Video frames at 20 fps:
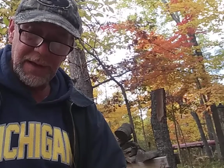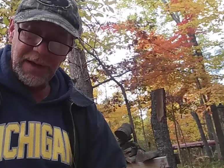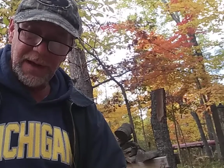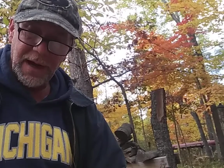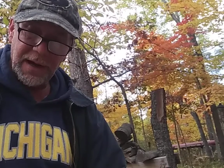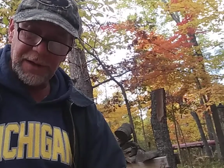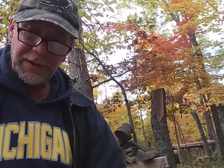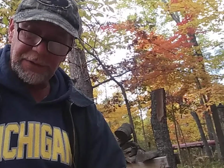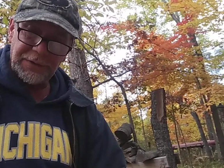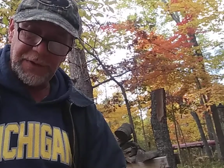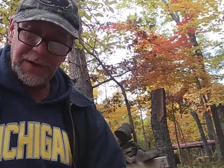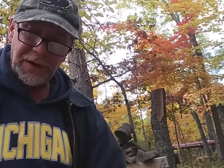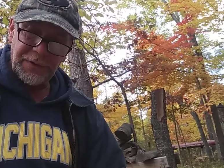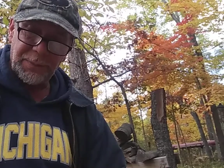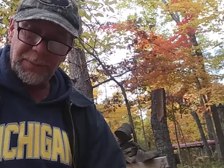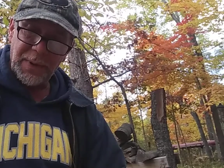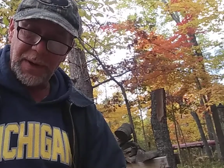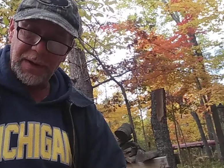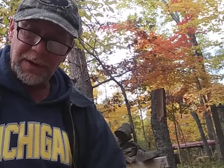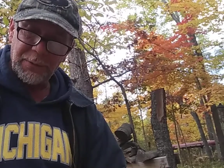On his
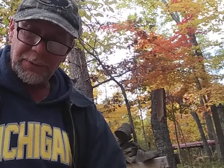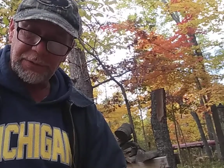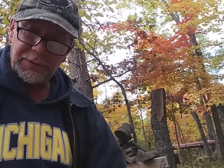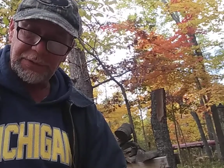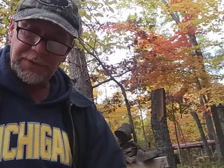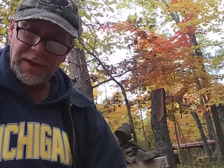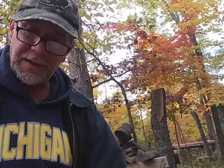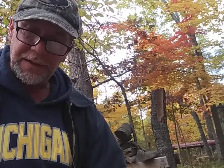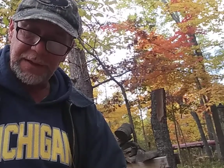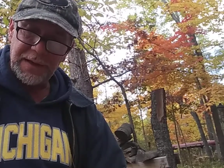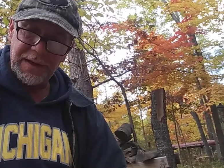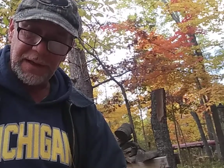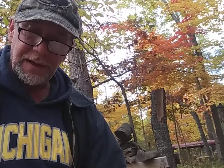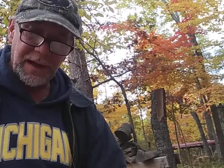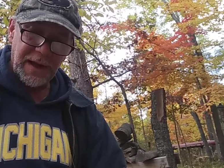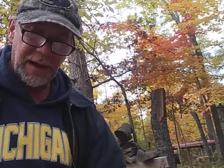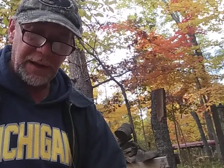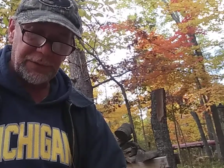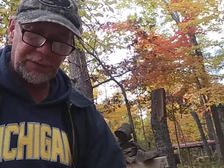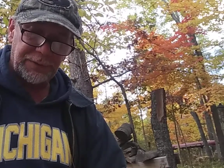deathbed, it was said he had
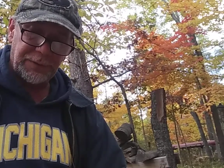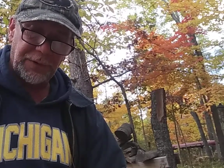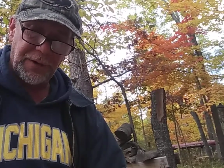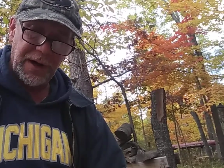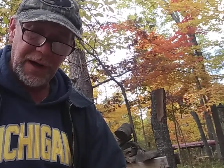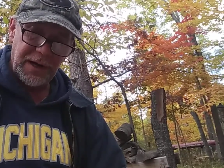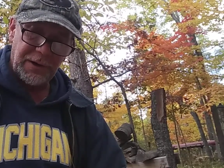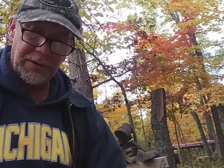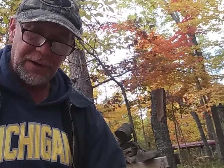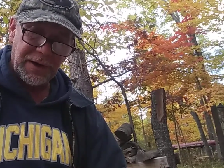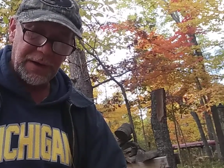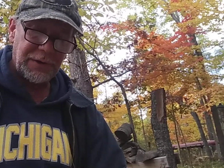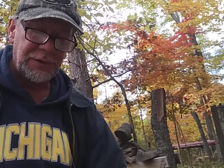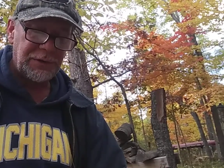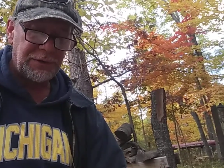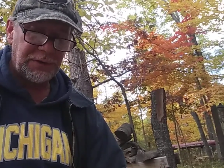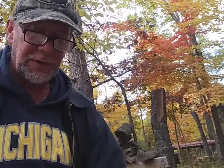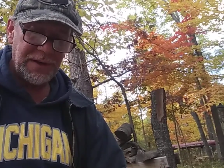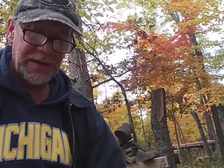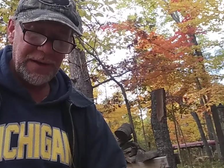asked for
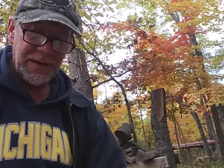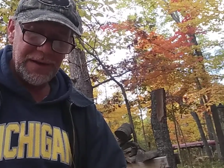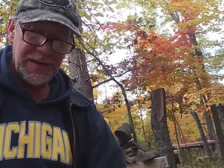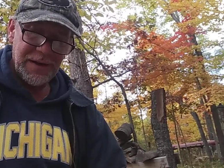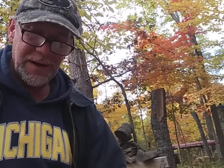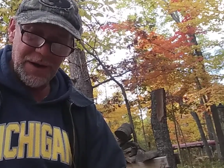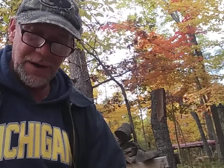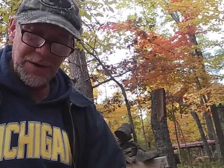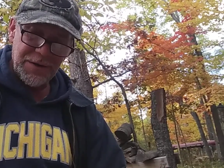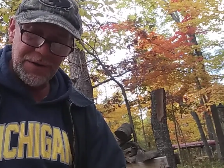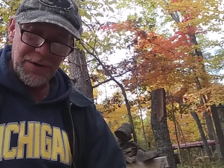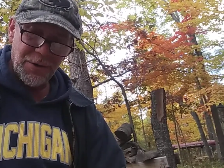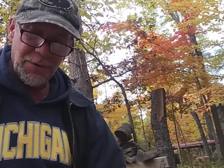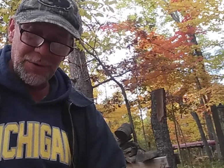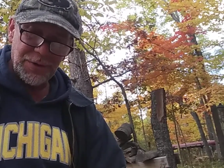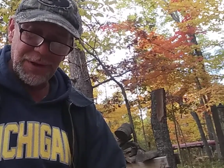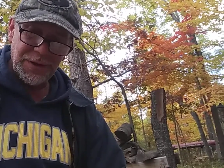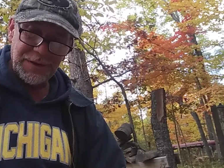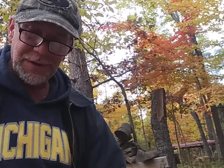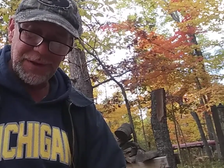herrings,
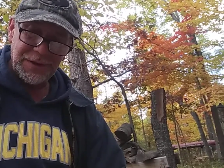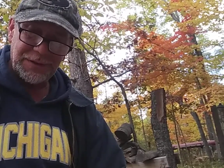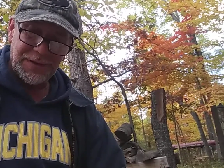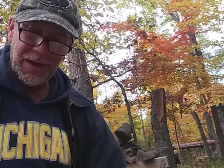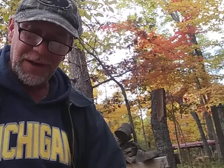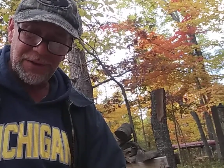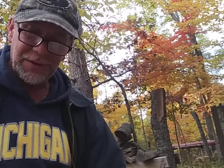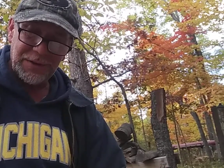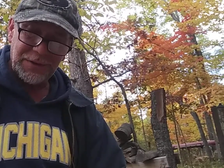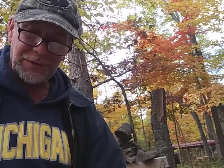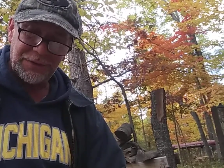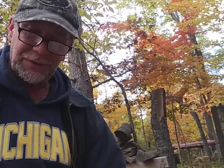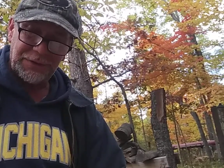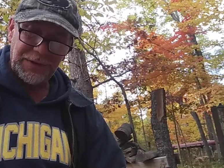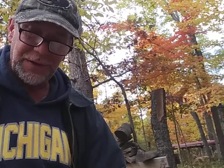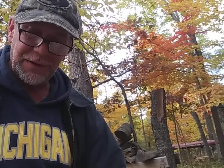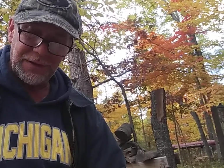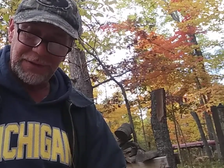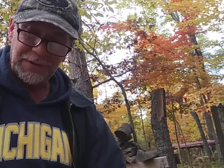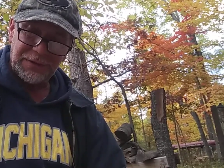unknown in the Italian
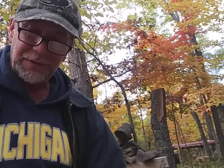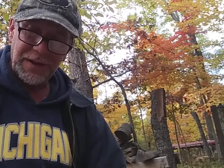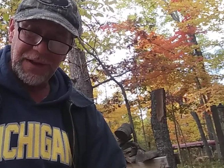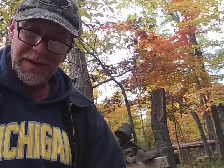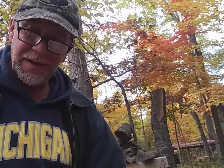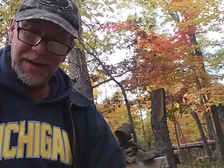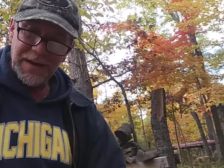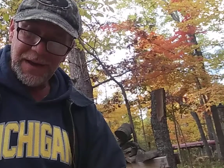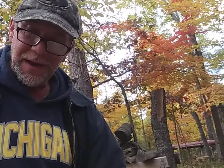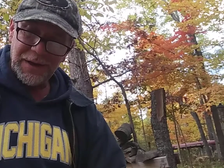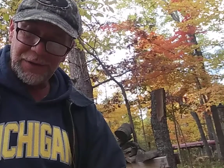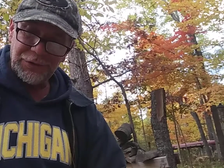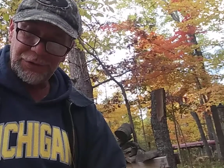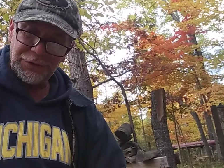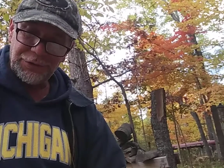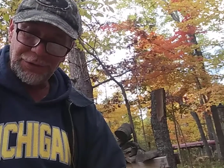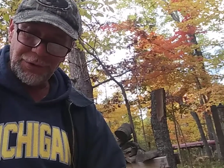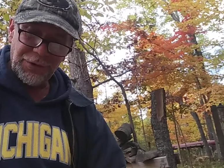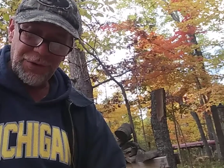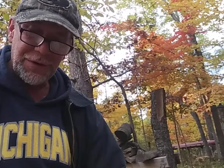seas. And
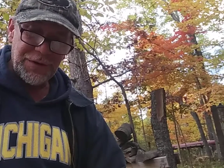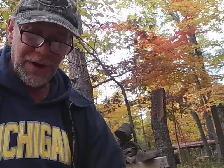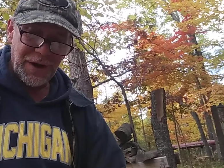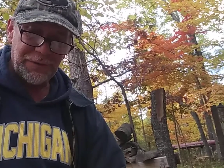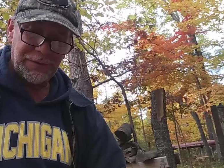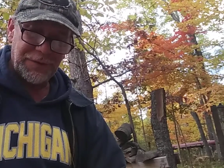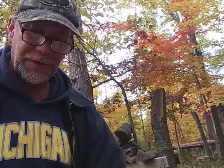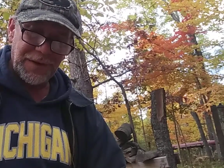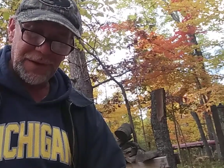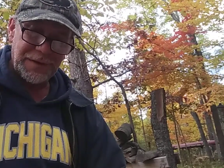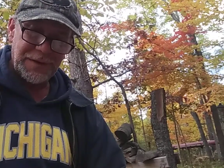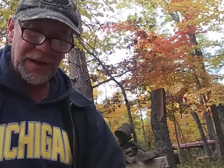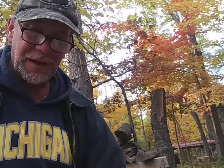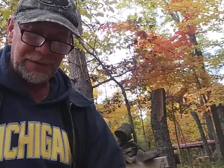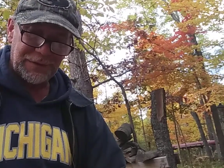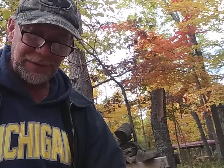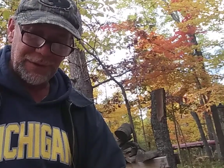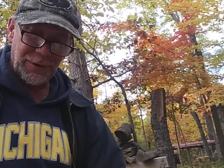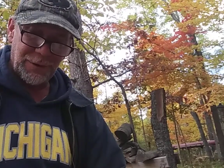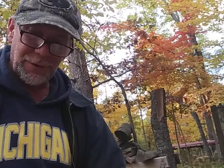sure enough, in the
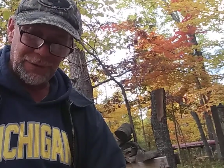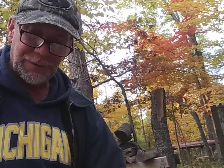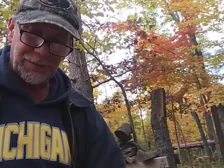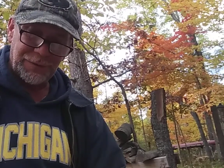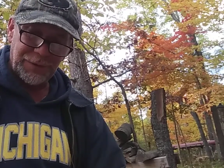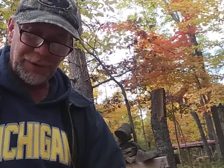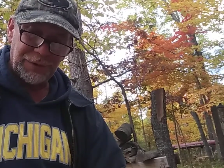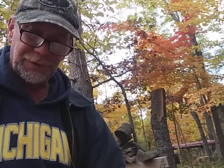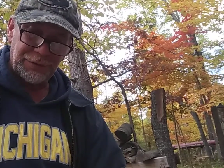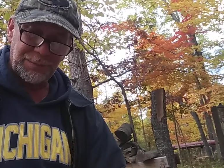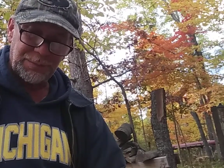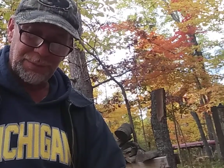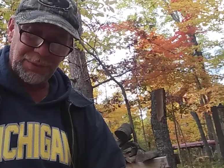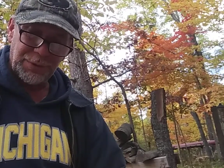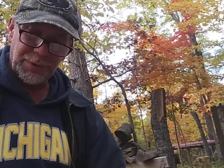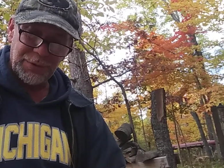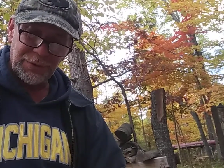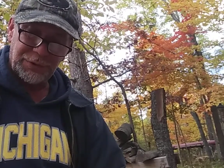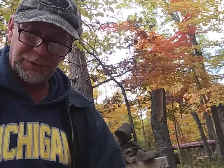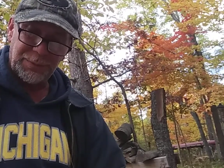next load of fish
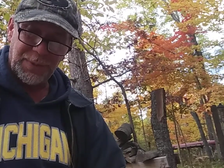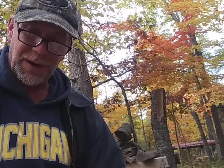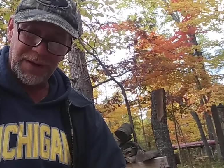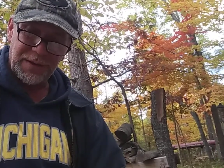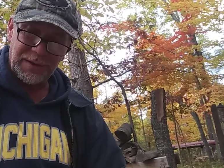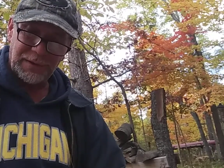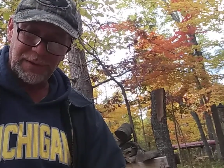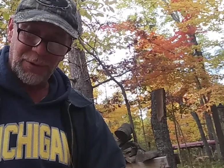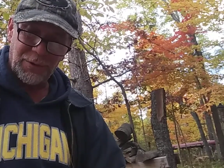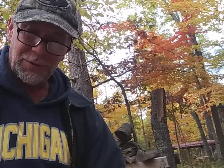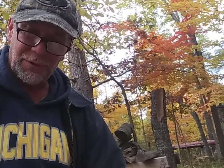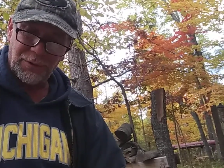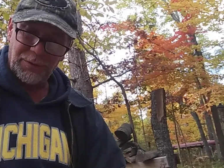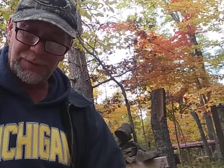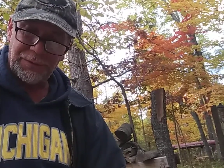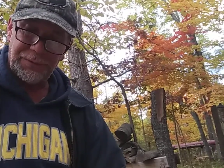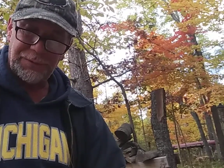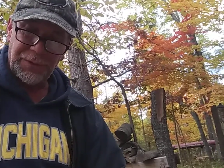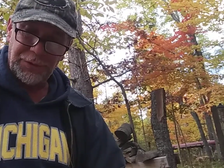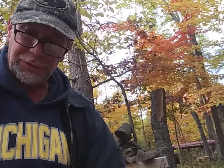produced by the local
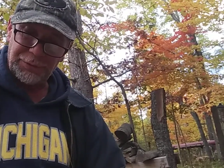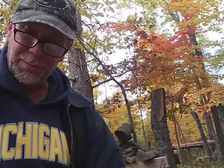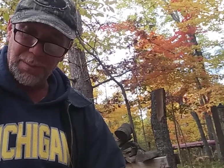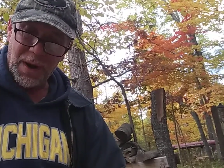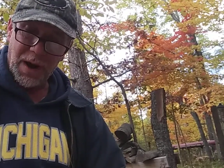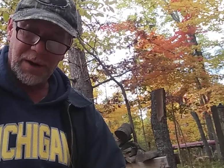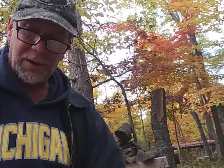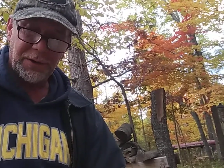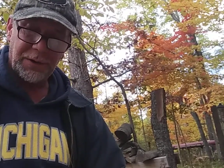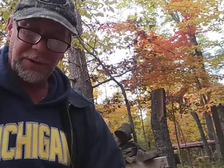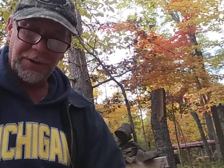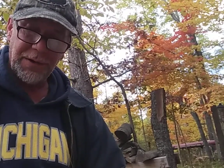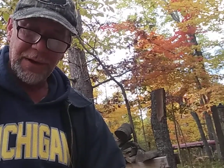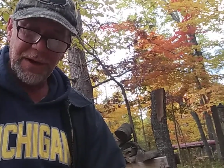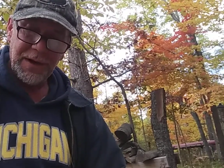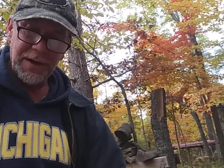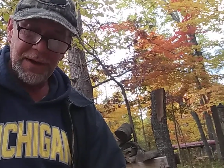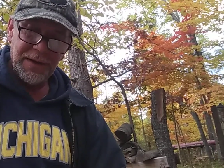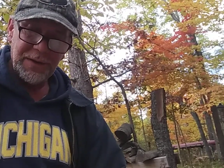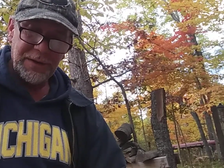fishmonger,
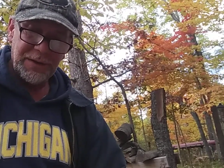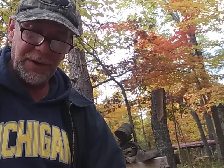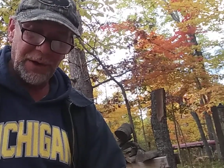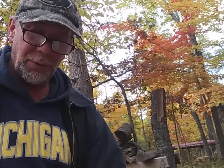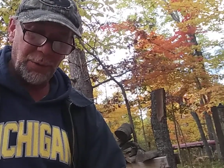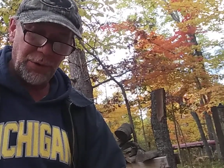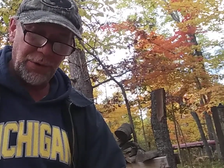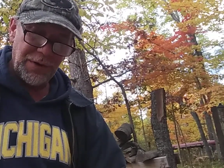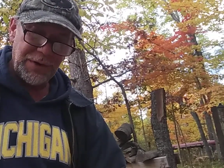there were